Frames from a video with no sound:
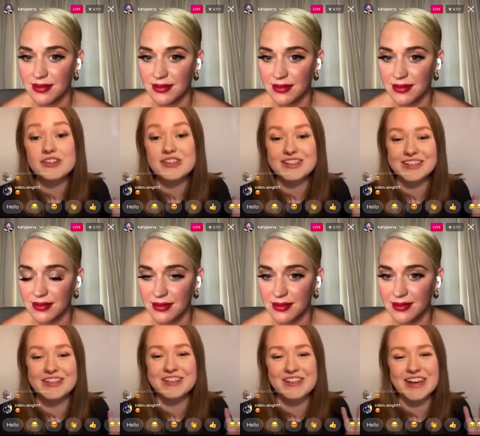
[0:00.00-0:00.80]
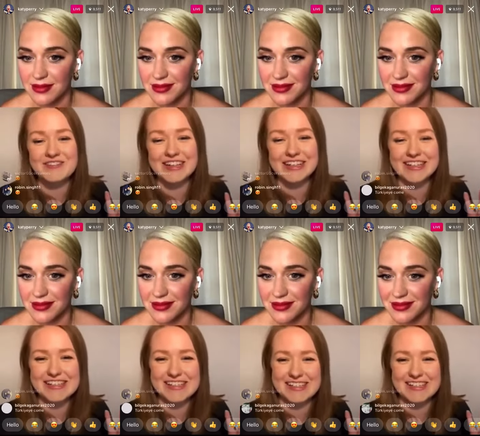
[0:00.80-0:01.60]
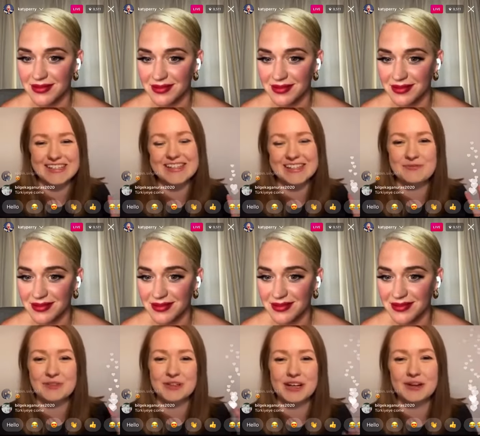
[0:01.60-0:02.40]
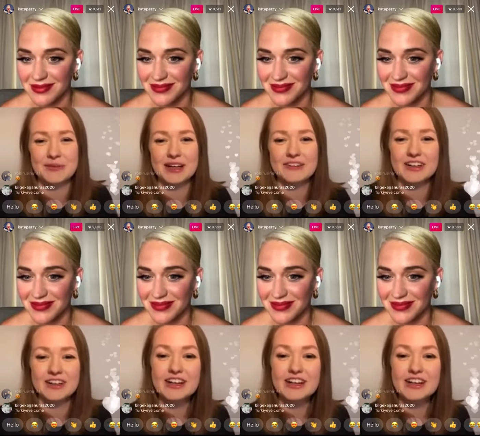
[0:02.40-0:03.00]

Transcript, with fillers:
Speaker 1: that you're driving nuts at 6 in the morning or whatever.